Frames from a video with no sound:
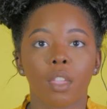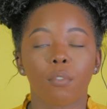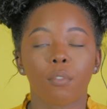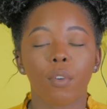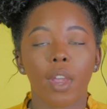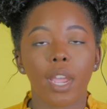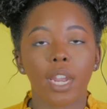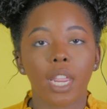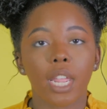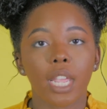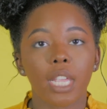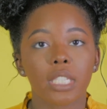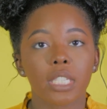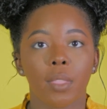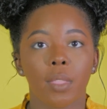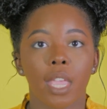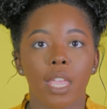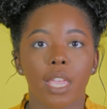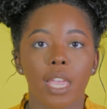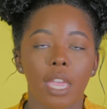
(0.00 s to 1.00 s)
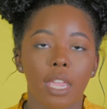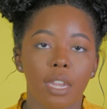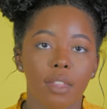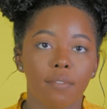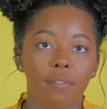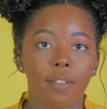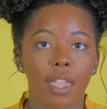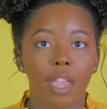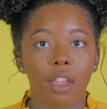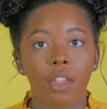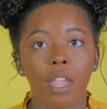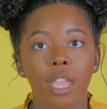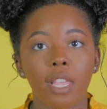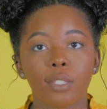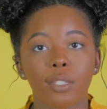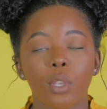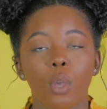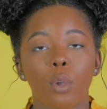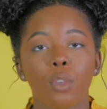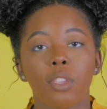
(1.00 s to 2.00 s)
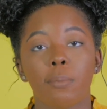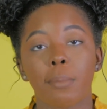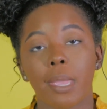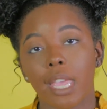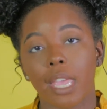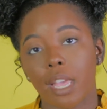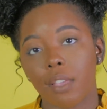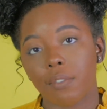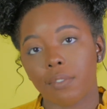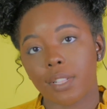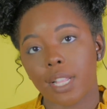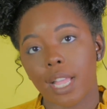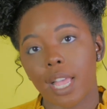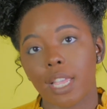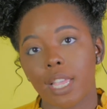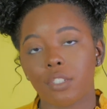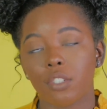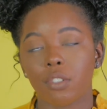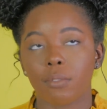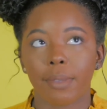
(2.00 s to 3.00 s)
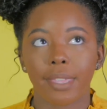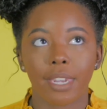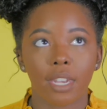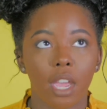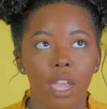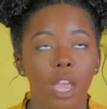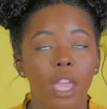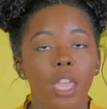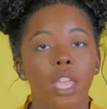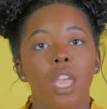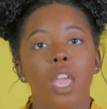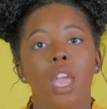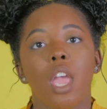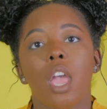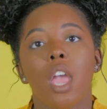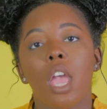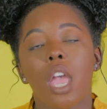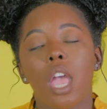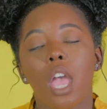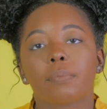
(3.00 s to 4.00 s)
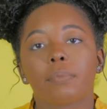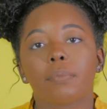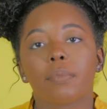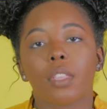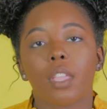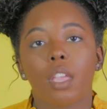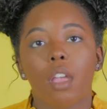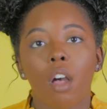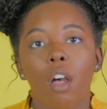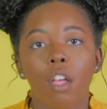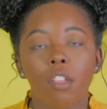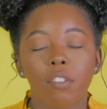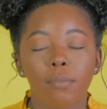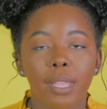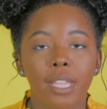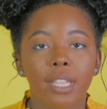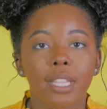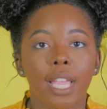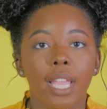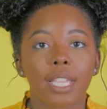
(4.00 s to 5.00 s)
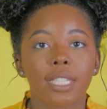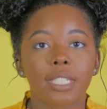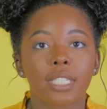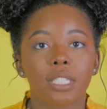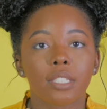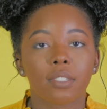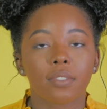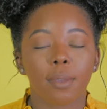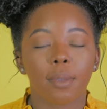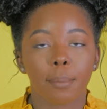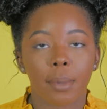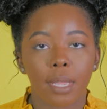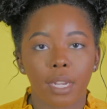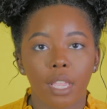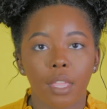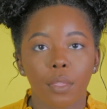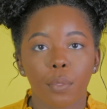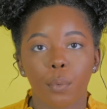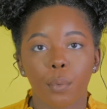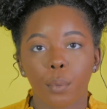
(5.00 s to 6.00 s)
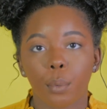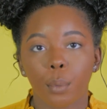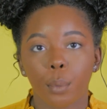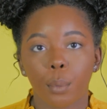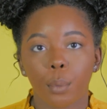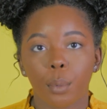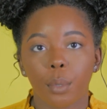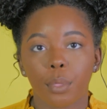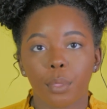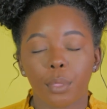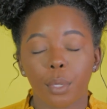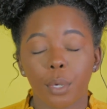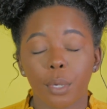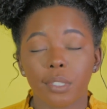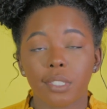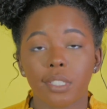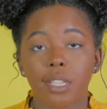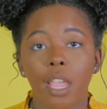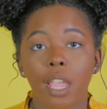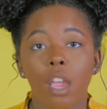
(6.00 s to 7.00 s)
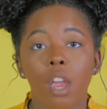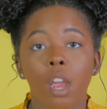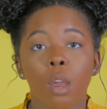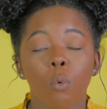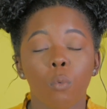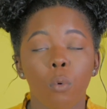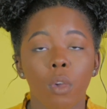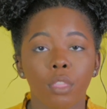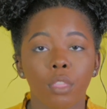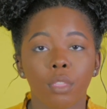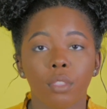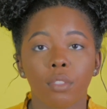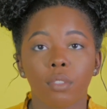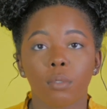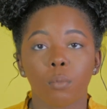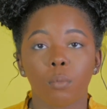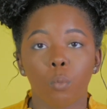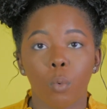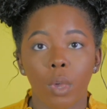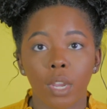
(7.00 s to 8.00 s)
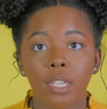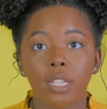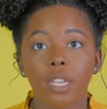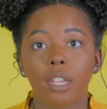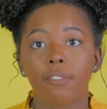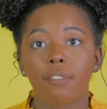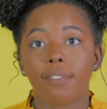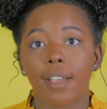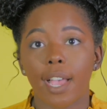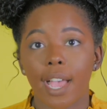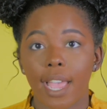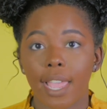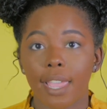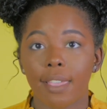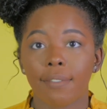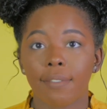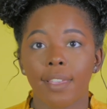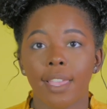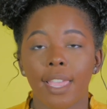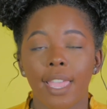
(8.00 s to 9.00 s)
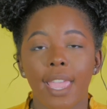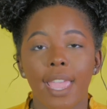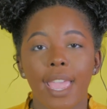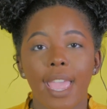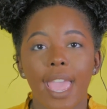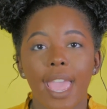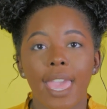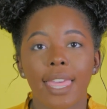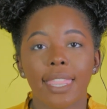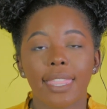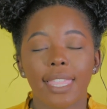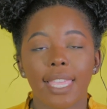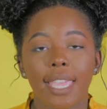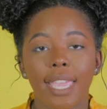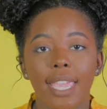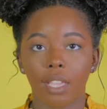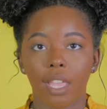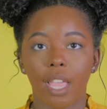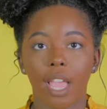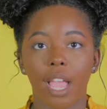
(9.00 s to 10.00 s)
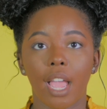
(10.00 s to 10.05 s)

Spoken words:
Fridays, they kind of vary, so you may have class, you may not. All of my classes from Monday through Thursday are 1 to 5, and then